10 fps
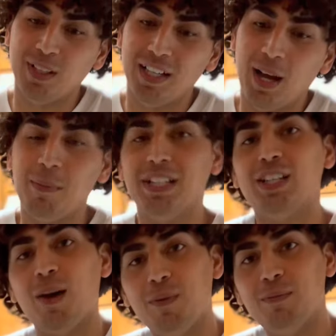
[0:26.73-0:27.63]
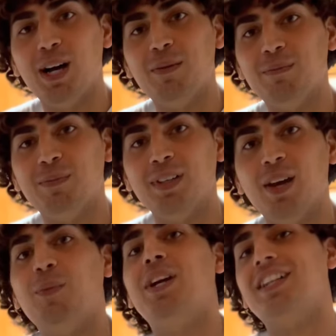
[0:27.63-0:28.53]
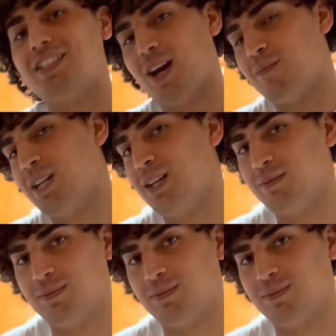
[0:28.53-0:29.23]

I'm going to chop them up, and we're going to chop it up.